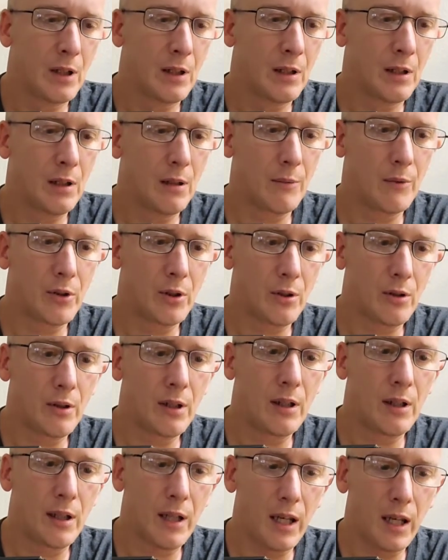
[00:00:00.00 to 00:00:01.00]
Um, so
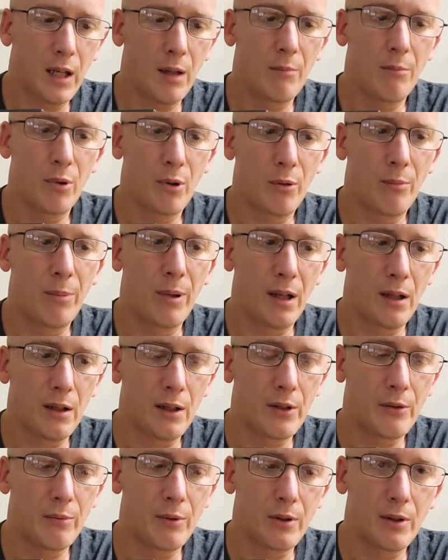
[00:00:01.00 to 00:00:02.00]
it can burn
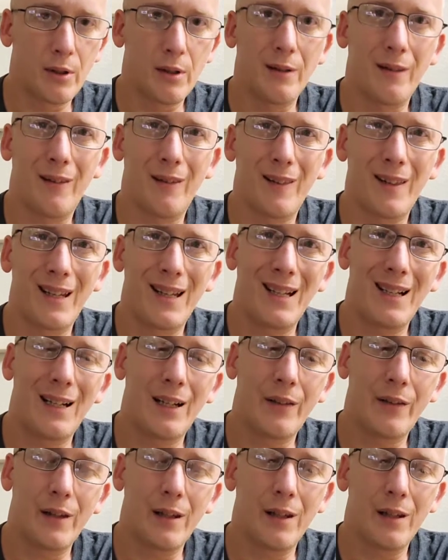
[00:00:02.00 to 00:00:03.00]
pellets, which that I
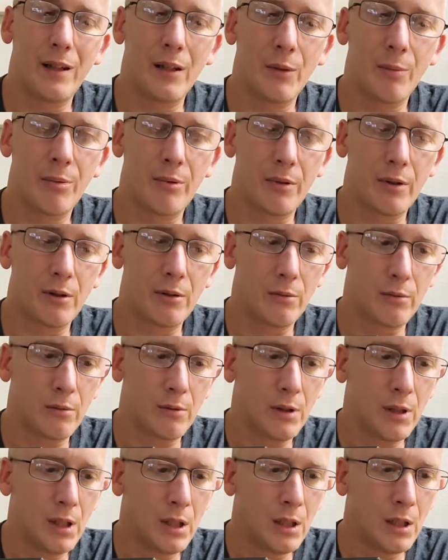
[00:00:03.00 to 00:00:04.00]
think is pretty
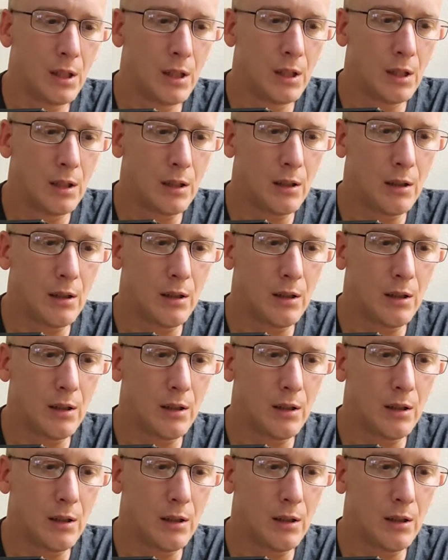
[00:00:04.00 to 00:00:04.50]
cool.